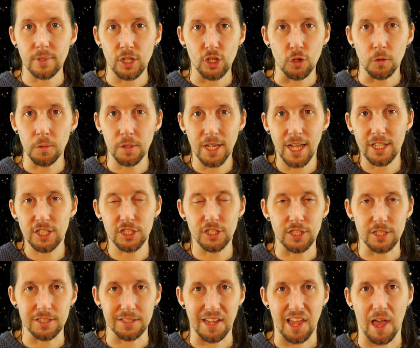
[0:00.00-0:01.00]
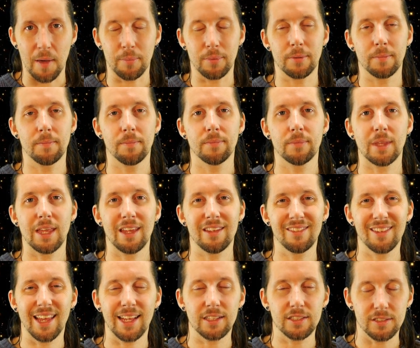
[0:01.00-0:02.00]
communication doesn't happen. It
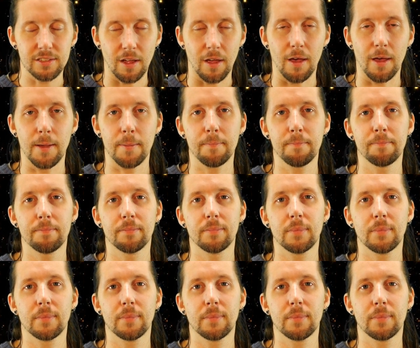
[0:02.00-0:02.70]
takes time.